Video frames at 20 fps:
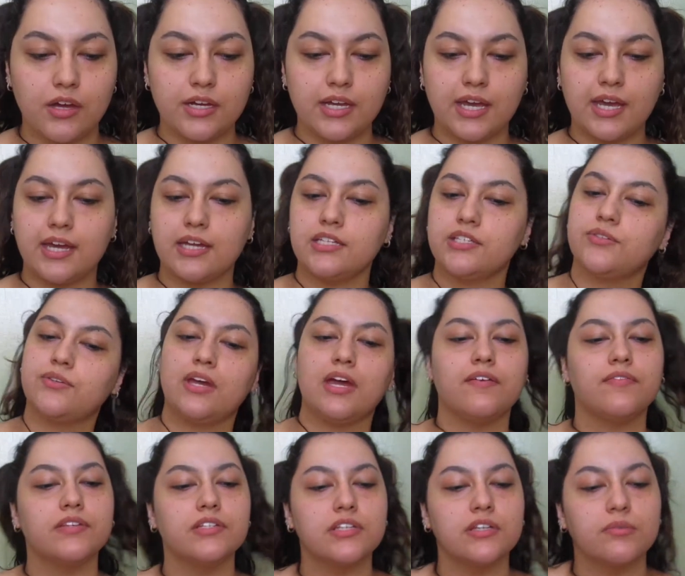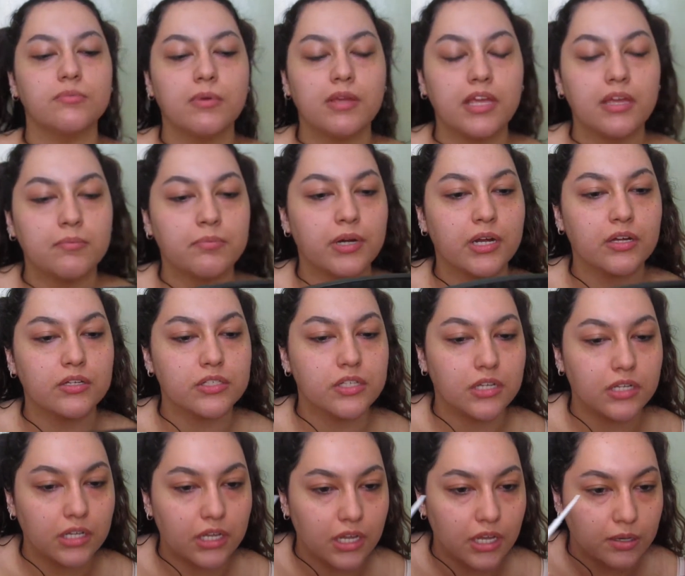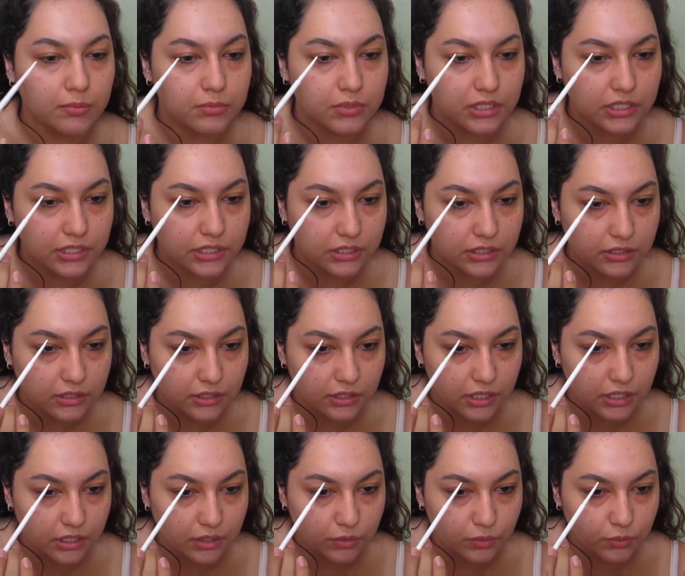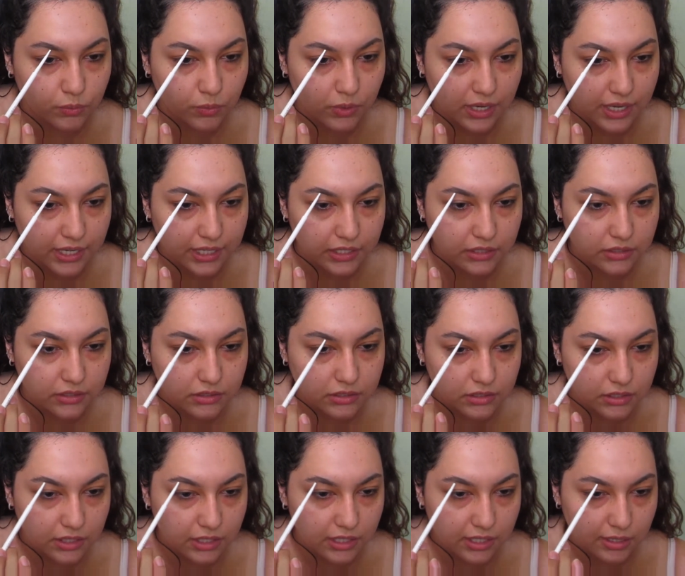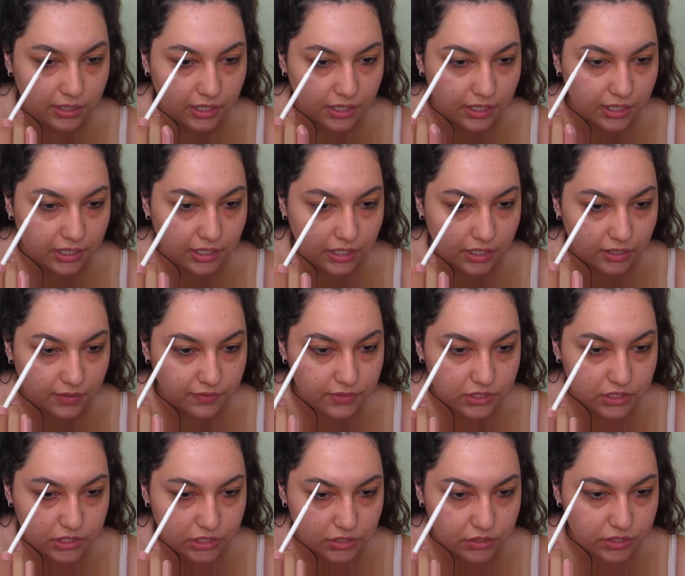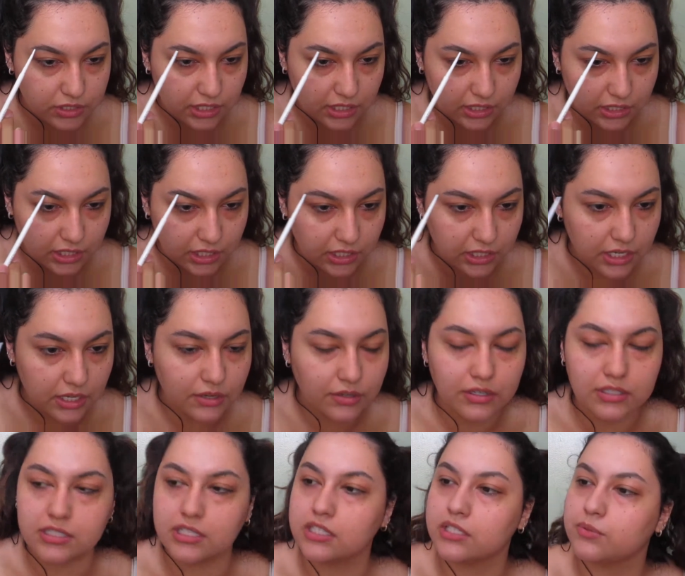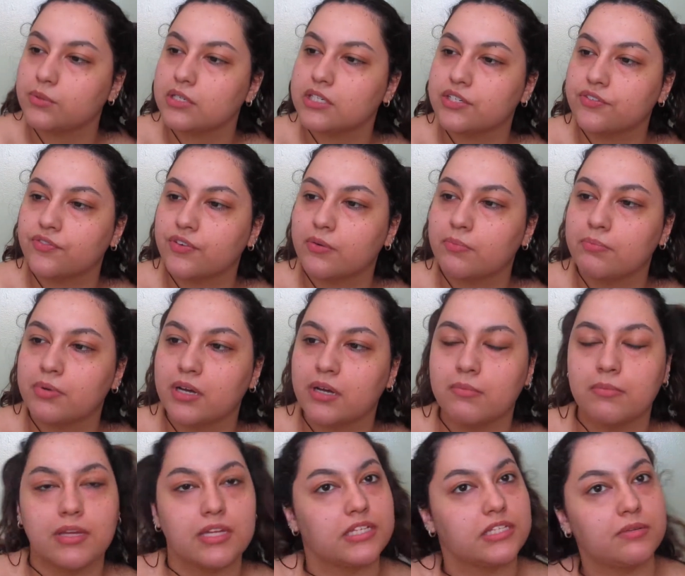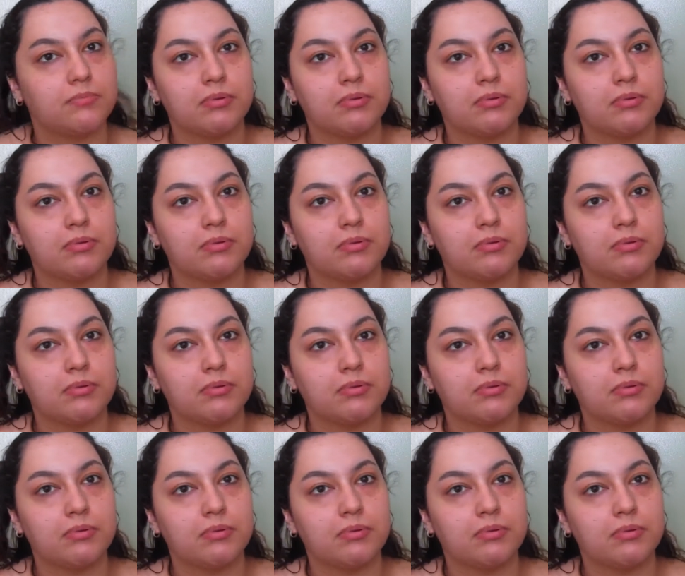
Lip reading: Okay guys, so I haven't done my brows on camera in a while and I kind of have this new technique now because I switched from pomade to